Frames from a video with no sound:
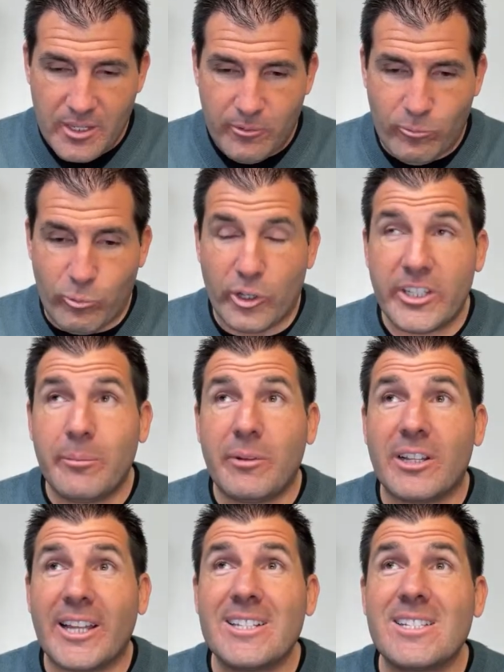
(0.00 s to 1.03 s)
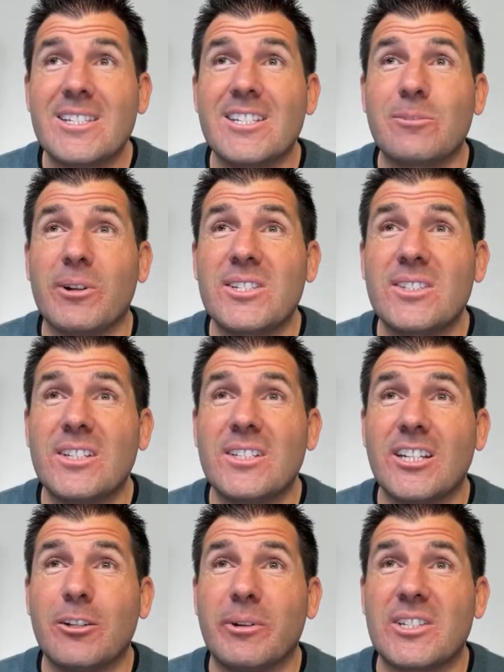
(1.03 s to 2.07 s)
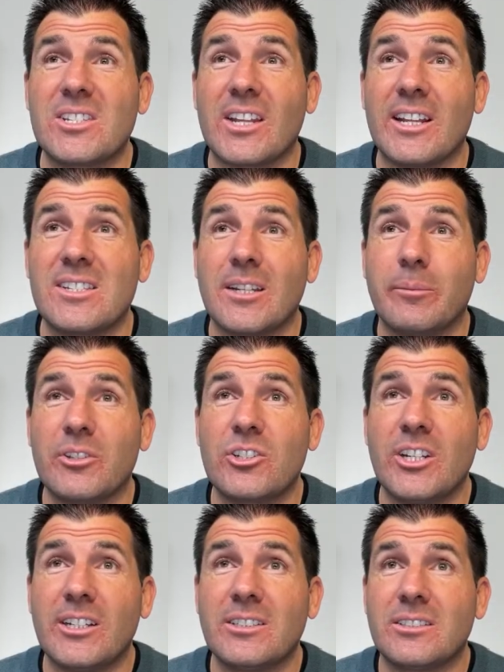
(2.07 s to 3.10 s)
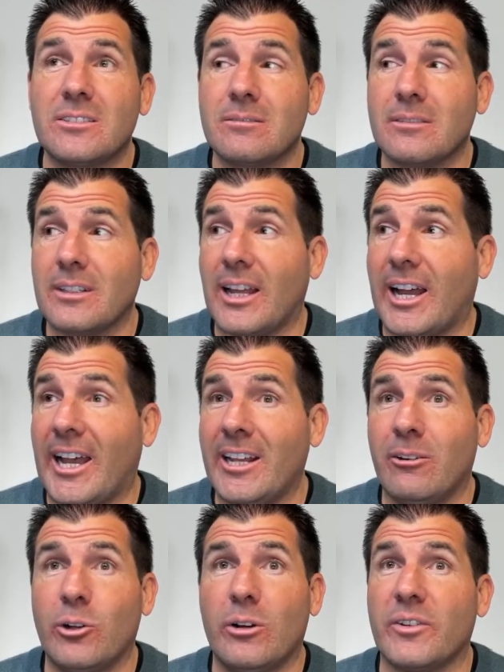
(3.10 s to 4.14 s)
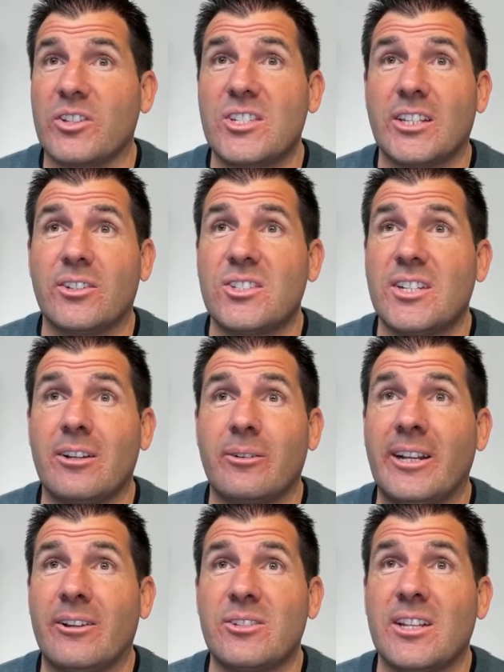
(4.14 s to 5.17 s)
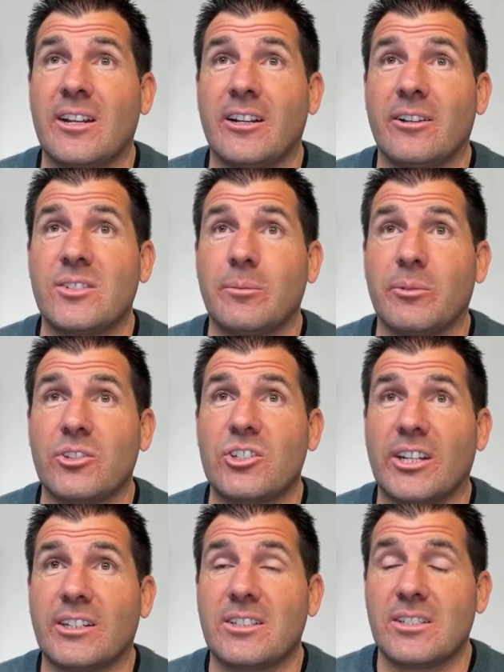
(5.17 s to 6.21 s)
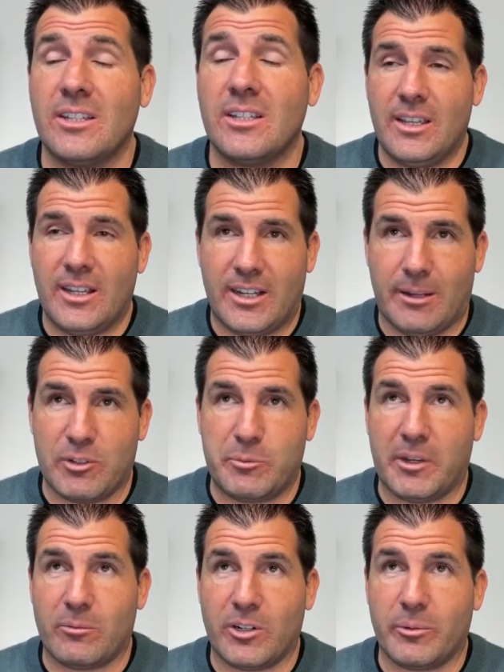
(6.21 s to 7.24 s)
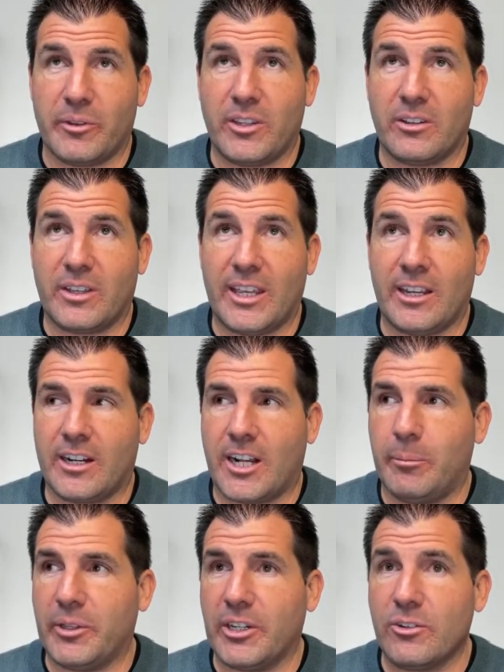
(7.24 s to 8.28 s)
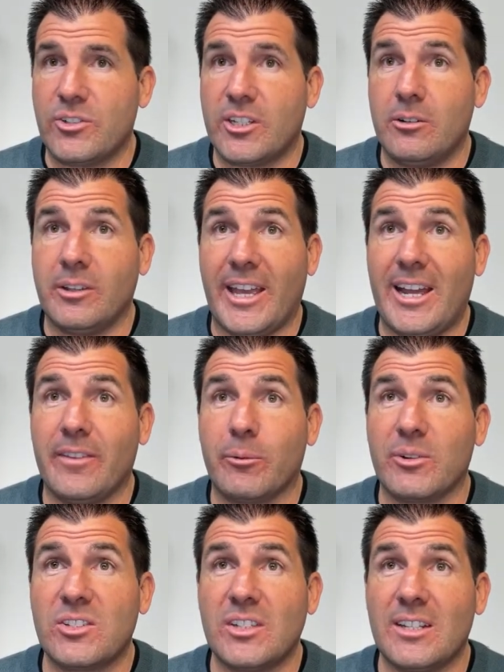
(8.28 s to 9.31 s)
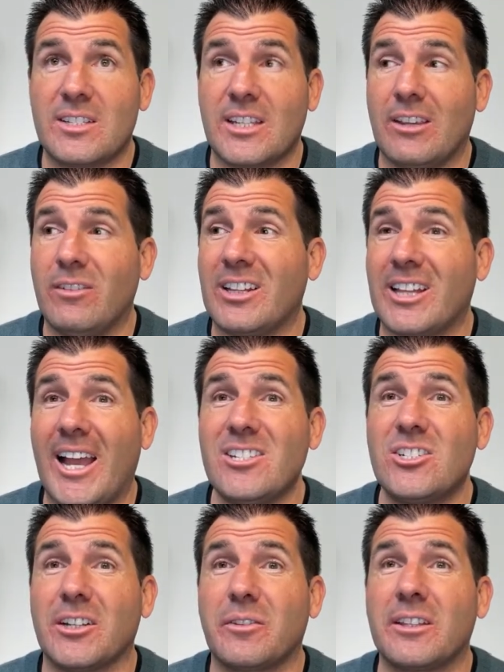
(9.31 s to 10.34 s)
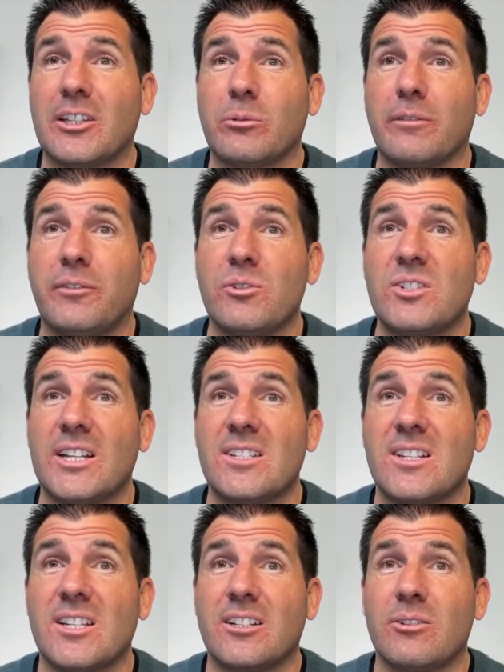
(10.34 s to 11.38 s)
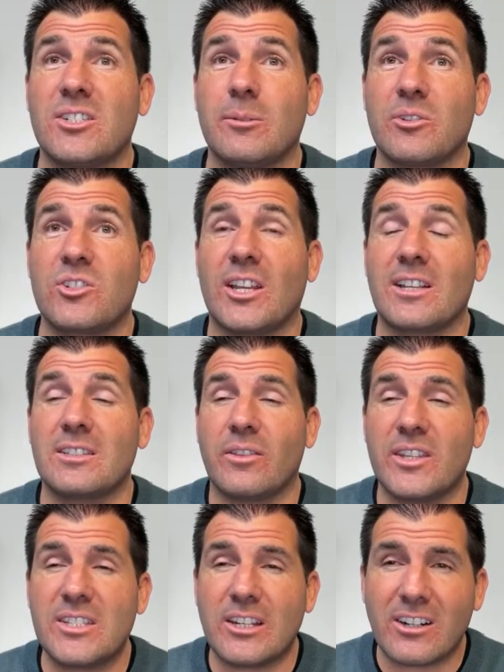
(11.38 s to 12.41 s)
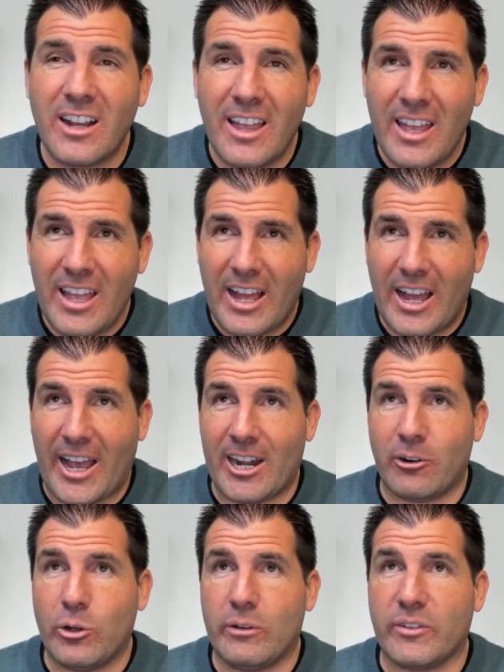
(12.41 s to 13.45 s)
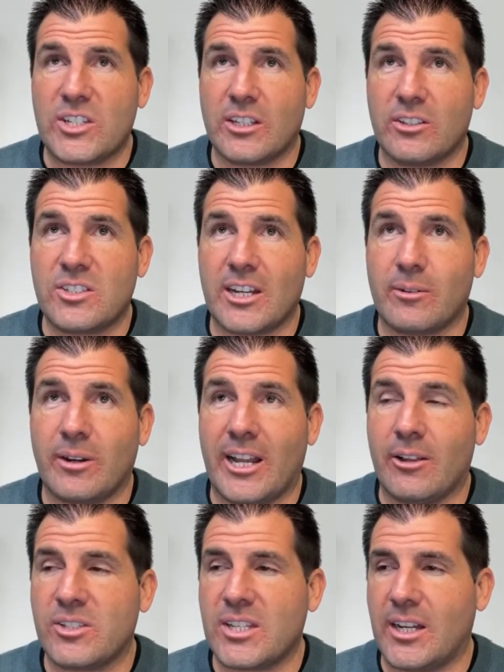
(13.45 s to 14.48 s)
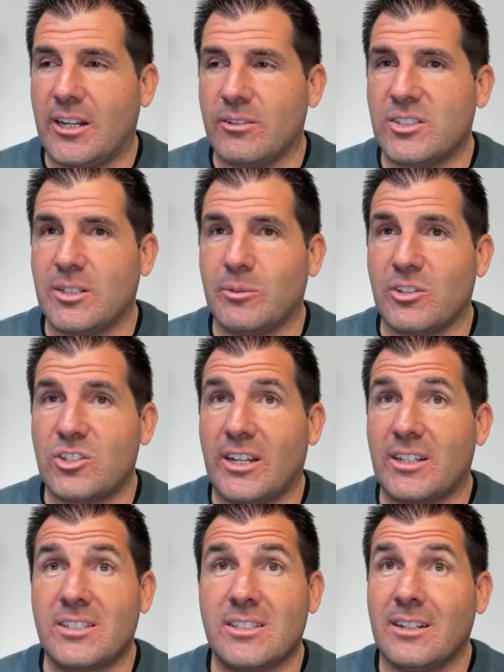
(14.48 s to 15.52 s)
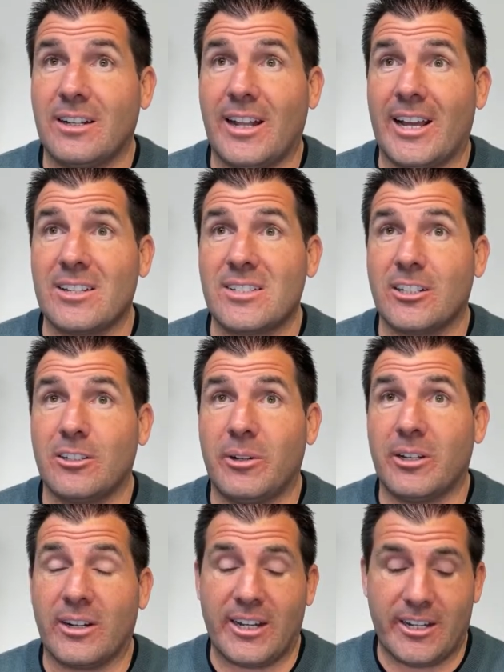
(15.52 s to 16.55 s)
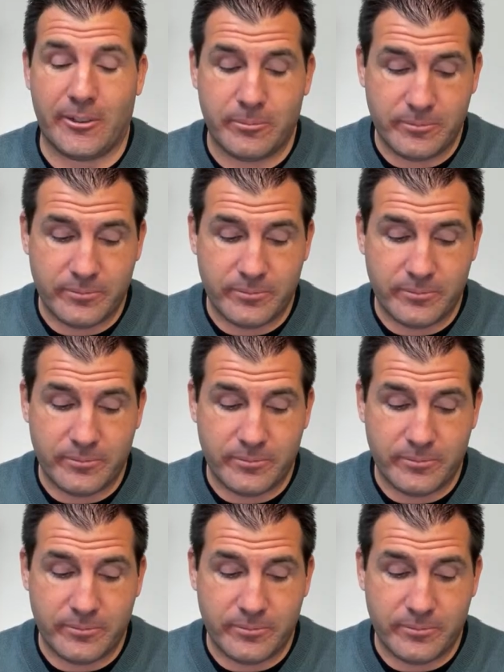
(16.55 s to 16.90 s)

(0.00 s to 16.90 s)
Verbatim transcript: William Glenn says, what's the deal with state stimulus checks? I don't know of a single state right now sending out stimulus checks. I'm um, just being real with you, okay? A couple of years ago, yeah, there were states. Even last year, I think there were a few states that sent out stimulus checks. This year, I don't know of a single state right now sending out stimulus checks. Not a single one right now.